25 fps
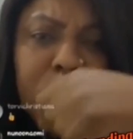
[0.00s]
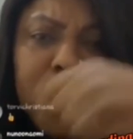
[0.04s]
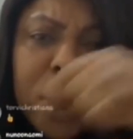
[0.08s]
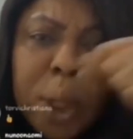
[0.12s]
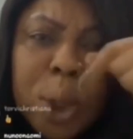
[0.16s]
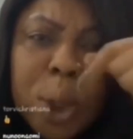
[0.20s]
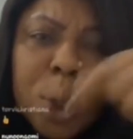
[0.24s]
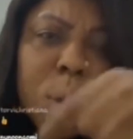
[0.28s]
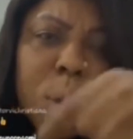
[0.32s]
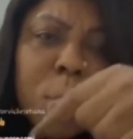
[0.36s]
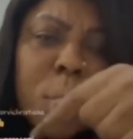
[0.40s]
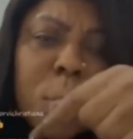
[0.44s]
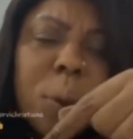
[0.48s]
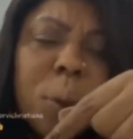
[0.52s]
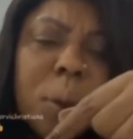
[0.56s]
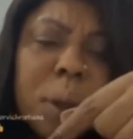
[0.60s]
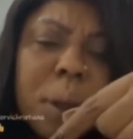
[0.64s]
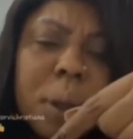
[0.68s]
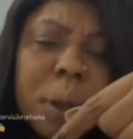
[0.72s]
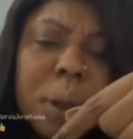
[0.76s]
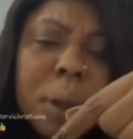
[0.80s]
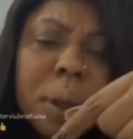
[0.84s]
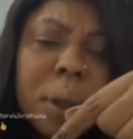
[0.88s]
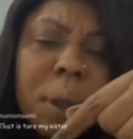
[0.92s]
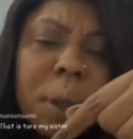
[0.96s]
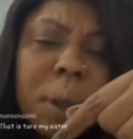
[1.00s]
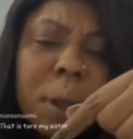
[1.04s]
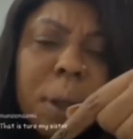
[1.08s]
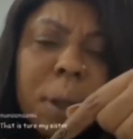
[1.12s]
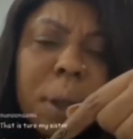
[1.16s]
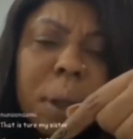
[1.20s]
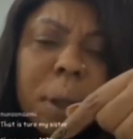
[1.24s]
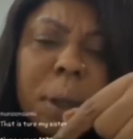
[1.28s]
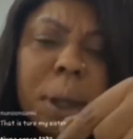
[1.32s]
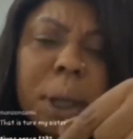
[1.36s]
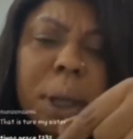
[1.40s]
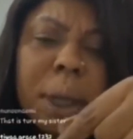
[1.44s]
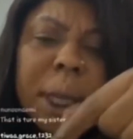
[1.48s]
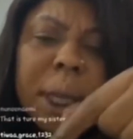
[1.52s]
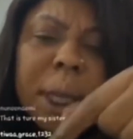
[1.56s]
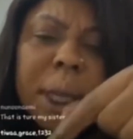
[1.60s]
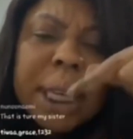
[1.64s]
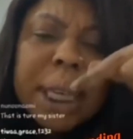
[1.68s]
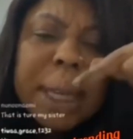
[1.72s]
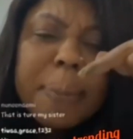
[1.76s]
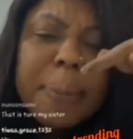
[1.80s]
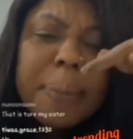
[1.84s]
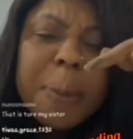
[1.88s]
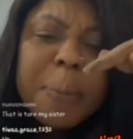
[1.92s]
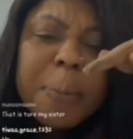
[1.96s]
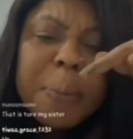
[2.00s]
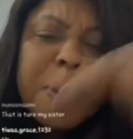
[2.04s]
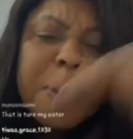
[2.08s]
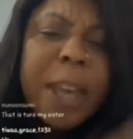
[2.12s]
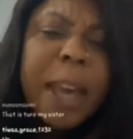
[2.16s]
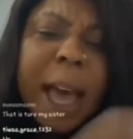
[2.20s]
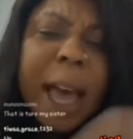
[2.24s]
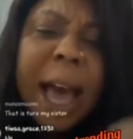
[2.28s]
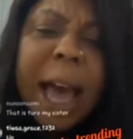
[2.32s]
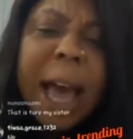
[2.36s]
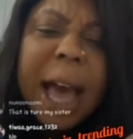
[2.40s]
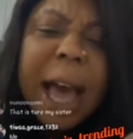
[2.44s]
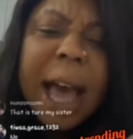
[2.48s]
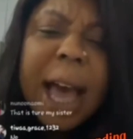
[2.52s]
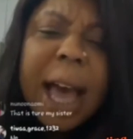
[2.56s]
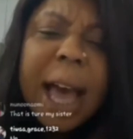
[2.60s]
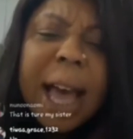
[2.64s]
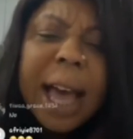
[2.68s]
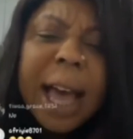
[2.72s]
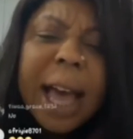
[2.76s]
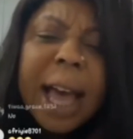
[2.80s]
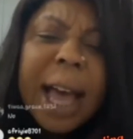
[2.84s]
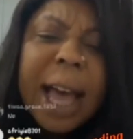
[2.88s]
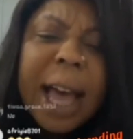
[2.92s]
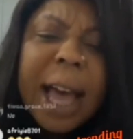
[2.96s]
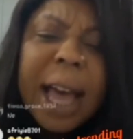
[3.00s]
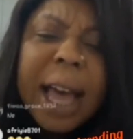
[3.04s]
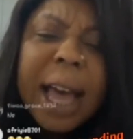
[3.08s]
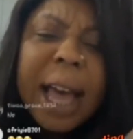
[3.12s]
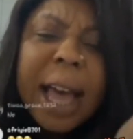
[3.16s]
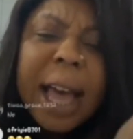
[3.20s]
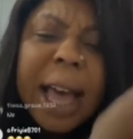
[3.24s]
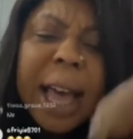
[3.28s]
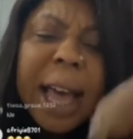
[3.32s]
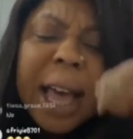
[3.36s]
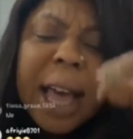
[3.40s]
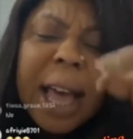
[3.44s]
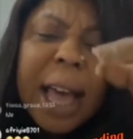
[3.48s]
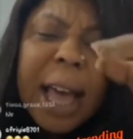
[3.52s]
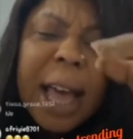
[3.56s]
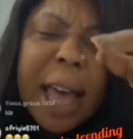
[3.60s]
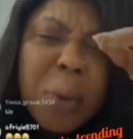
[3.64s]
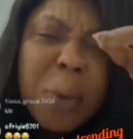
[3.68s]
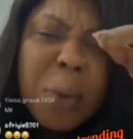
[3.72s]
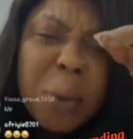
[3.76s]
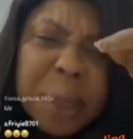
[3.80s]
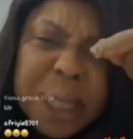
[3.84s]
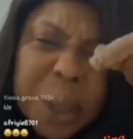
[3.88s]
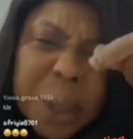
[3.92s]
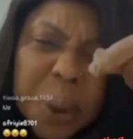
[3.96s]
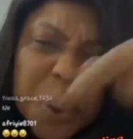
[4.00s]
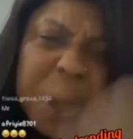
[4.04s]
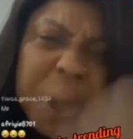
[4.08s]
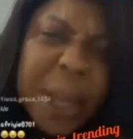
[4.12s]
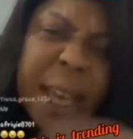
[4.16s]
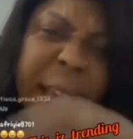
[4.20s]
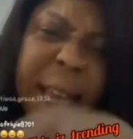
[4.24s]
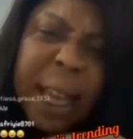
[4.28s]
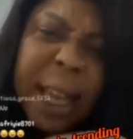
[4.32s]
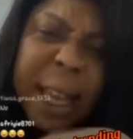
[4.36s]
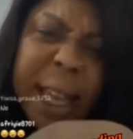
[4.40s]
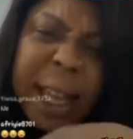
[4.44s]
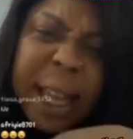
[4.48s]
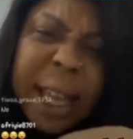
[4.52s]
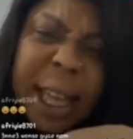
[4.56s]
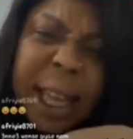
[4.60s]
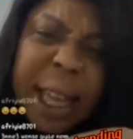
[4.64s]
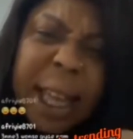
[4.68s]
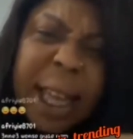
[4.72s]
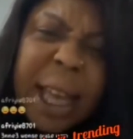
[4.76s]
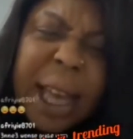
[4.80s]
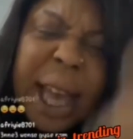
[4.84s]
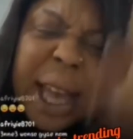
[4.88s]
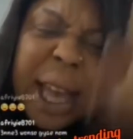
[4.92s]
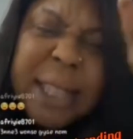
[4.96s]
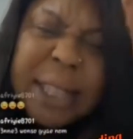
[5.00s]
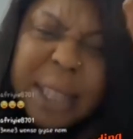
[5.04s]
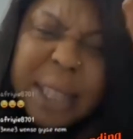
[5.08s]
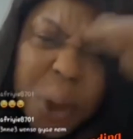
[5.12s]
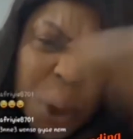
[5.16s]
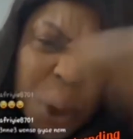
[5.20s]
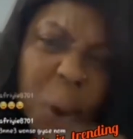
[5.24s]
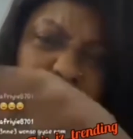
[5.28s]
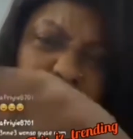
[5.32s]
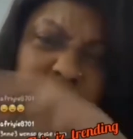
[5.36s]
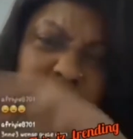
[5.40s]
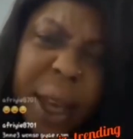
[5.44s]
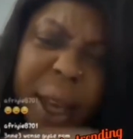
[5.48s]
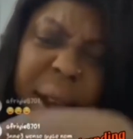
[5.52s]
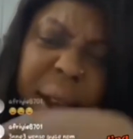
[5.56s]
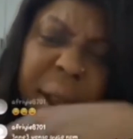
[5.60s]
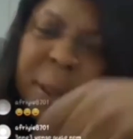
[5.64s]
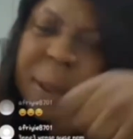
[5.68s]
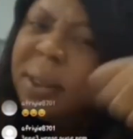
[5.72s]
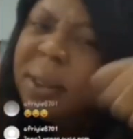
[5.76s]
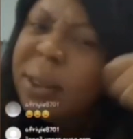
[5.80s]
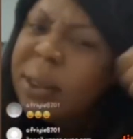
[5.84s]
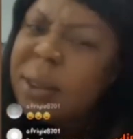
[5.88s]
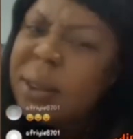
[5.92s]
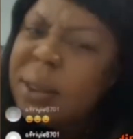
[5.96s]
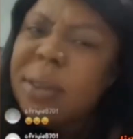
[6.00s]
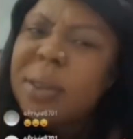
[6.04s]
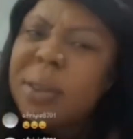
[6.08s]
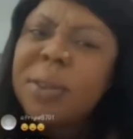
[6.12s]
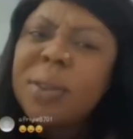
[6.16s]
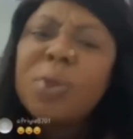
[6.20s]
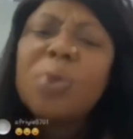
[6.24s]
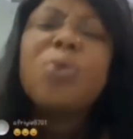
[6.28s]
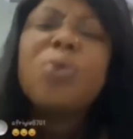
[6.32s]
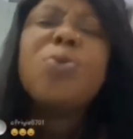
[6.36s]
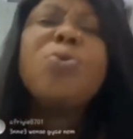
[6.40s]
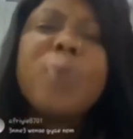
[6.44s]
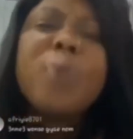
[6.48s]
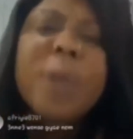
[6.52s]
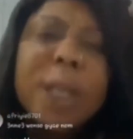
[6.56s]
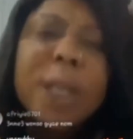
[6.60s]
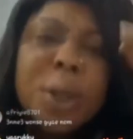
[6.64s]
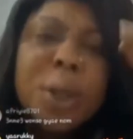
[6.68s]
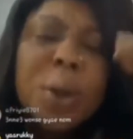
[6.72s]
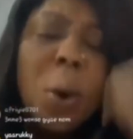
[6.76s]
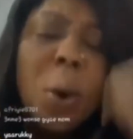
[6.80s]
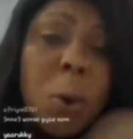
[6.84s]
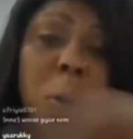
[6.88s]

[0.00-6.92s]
We should be bigger. And what's the way? As a young girl, to raise